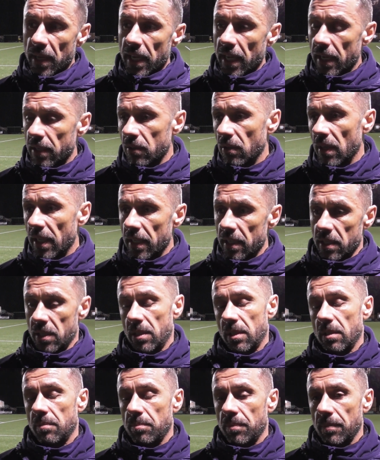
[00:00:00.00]
We cannot let
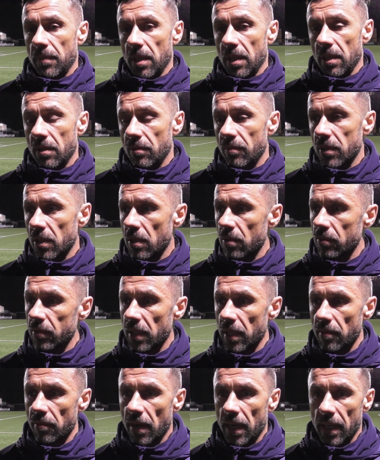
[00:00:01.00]
this uh,
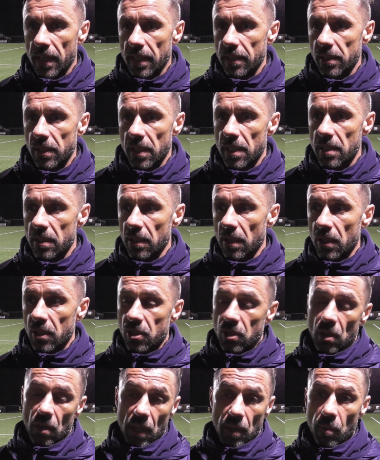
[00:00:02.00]
result derail our season. I
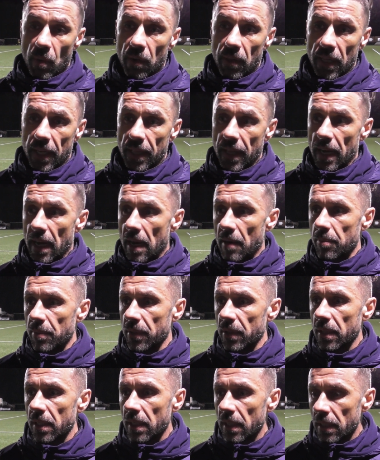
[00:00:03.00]
certainly won't let that
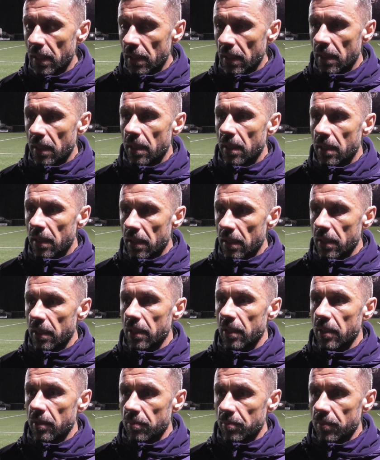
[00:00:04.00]
happen.
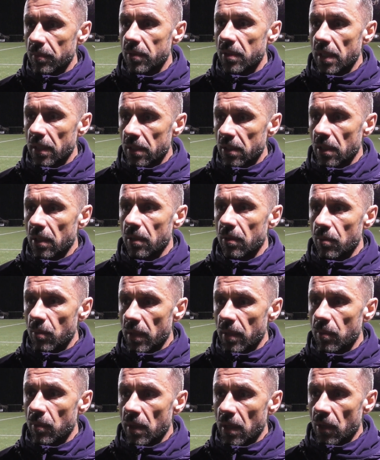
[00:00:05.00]
So
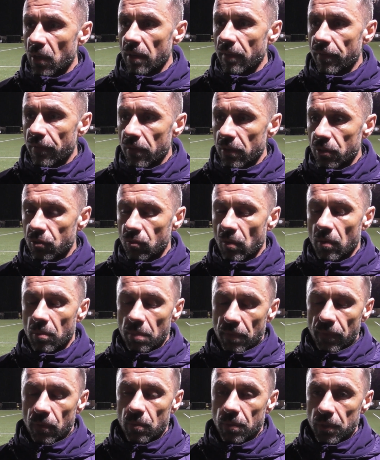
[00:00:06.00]
we're, we're looking for a
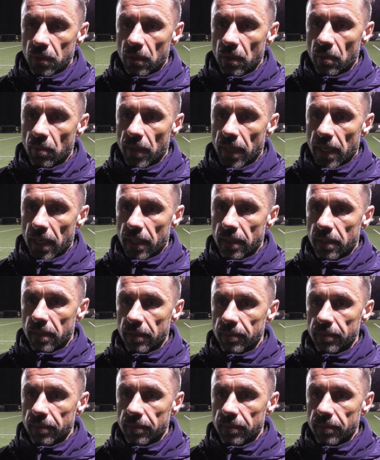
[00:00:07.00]
strong performance over the weekend.